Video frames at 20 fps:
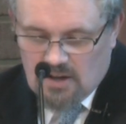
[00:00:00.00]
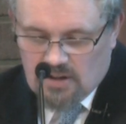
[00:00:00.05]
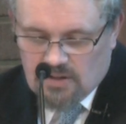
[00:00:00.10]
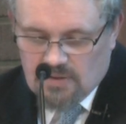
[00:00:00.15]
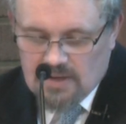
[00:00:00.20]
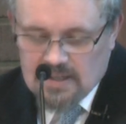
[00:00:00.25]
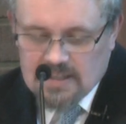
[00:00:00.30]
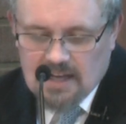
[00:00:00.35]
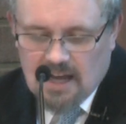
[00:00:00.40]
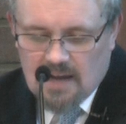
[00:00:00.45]

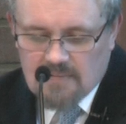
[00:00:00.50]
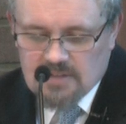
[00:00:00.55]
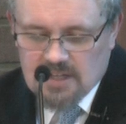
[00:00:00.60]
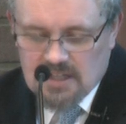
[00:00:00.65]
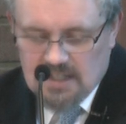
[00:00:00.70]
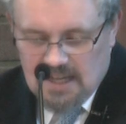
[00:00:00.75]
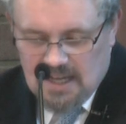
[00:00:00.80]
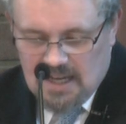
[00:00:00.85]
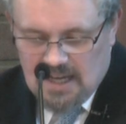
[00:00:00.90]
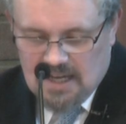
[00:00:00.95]
3 times
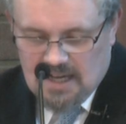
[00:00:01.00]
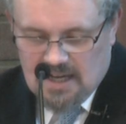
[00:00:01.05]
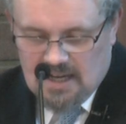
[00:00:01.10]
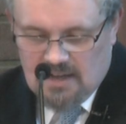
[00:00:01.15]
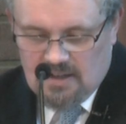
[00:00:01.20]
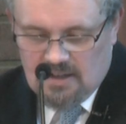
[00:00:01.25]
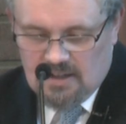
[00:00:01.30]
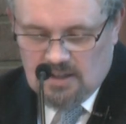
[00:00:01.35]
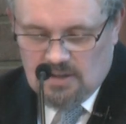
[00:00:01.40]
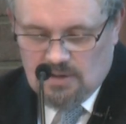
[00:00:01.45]
a
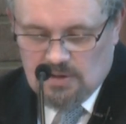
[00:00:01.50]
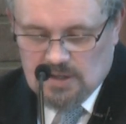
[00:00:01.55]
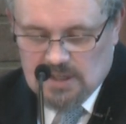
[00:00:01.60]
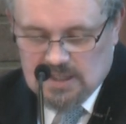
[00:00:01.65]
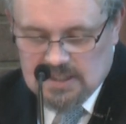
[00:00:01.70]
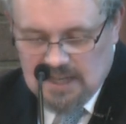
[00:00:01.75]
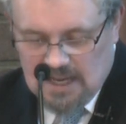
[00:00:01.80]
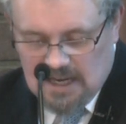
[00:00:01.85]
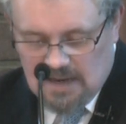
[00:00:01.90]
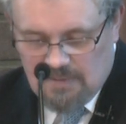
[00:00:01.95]
year you are to
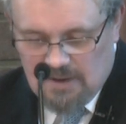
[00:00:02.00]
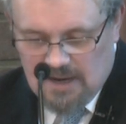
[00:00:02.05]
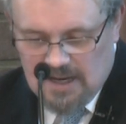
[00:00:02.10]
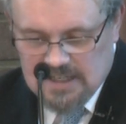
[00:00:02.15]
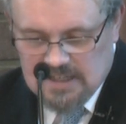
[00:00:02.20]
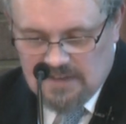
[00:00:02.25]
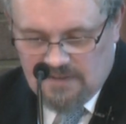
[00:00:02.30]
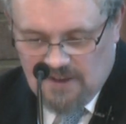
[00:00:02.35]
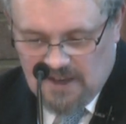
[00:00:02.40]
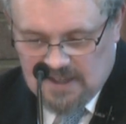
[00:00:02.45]

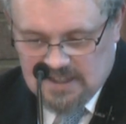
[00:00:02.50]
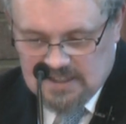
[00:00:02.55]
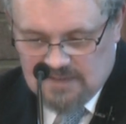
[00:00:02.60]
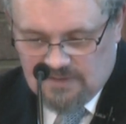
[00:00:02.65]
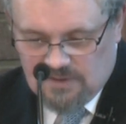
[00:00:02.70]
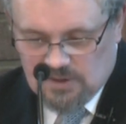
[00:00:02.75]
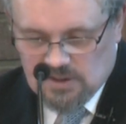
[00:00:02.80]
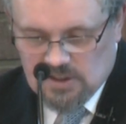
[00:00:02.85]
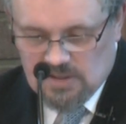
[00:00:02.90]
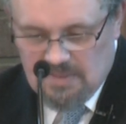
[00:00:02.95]
celebrate a
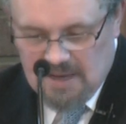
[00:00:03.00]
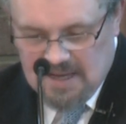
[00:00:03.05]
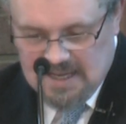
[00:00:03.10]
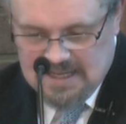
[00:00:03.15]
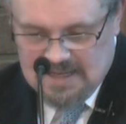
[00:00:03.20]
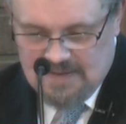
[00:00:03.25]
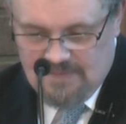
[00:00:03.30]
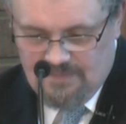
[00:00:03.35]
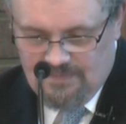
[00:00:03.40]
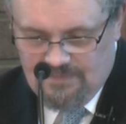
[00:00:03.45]
festival to me.